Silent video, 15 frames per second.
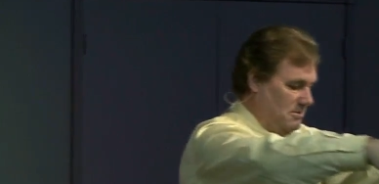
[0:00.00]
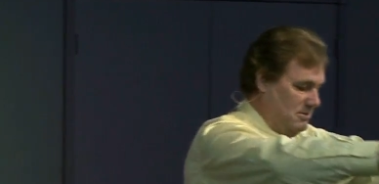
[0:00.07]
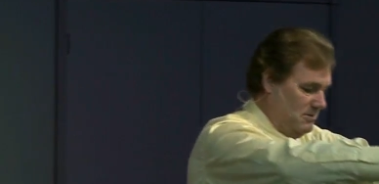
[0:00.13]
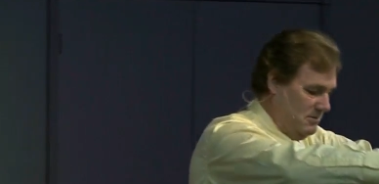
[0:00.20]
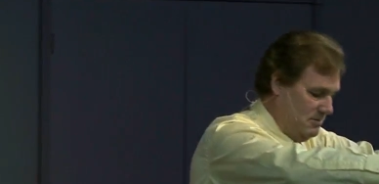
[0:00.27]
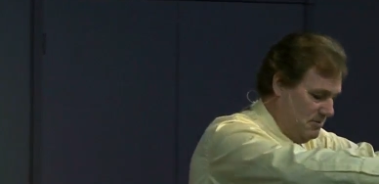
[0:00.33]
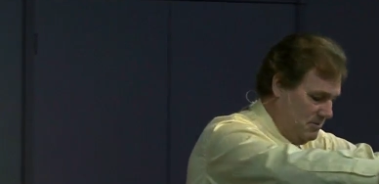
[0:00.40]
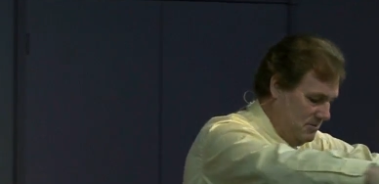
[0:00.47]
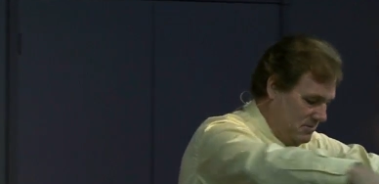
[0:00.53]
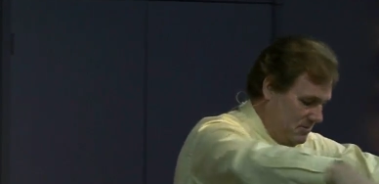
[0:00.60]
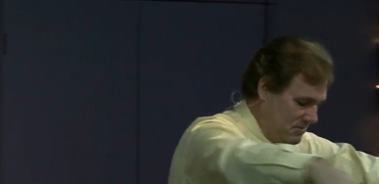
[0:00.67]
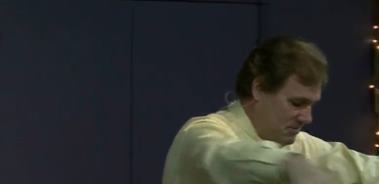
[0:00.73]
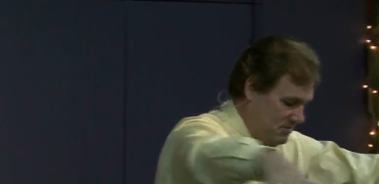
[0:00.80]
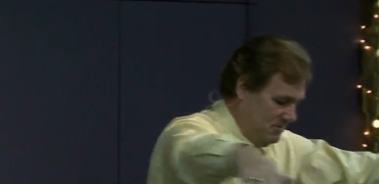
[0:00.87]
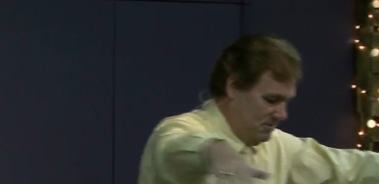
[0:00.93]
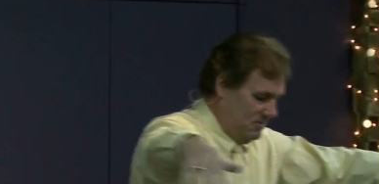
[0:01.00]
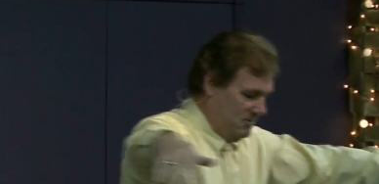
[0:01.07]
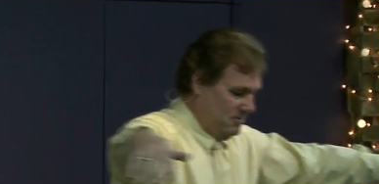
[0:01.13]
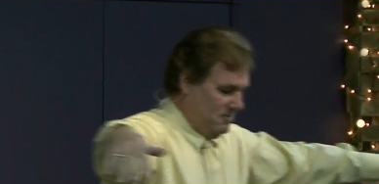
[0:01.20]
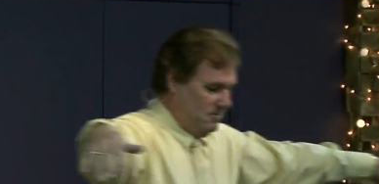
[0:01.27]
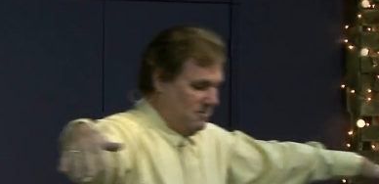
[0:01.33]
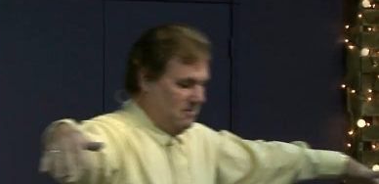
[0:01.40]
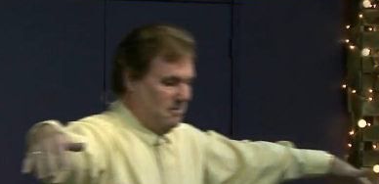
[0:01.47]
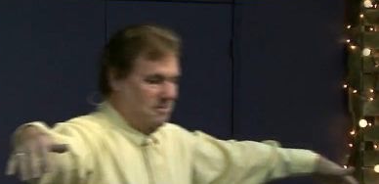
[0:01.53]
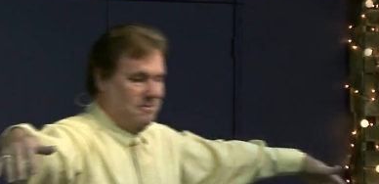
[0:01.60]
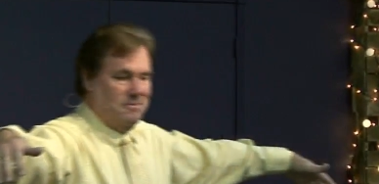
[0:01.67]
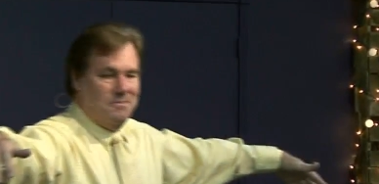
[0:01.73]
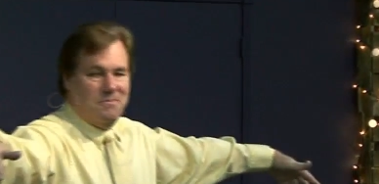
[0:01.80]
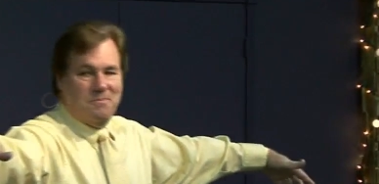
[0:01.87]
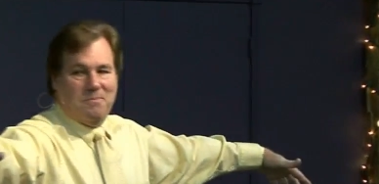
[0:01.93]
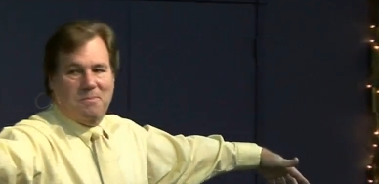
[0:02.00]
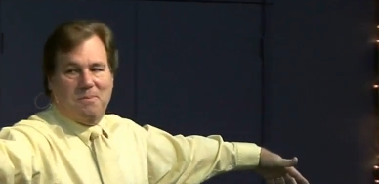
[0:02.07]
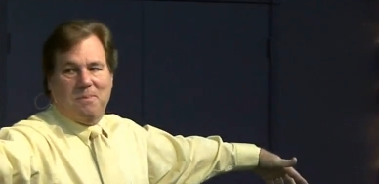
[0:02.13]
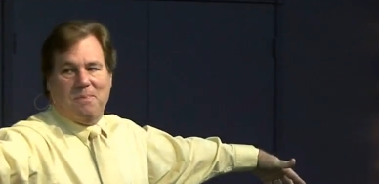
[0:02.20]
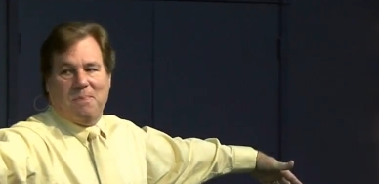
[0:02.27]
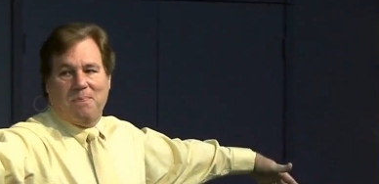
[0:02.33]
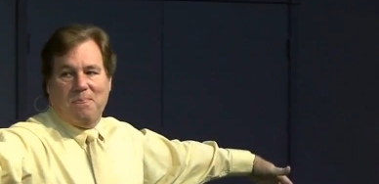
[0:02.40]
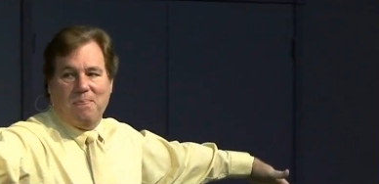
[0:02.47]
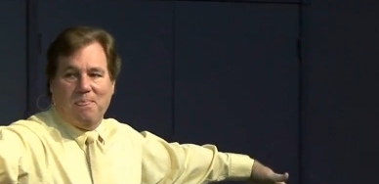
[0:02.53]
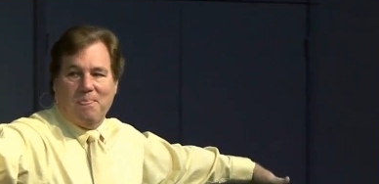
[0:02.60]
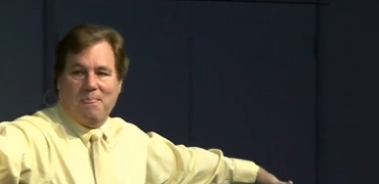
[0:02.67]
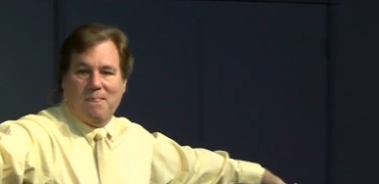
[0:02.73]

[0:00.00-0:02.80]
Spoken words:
[no speech]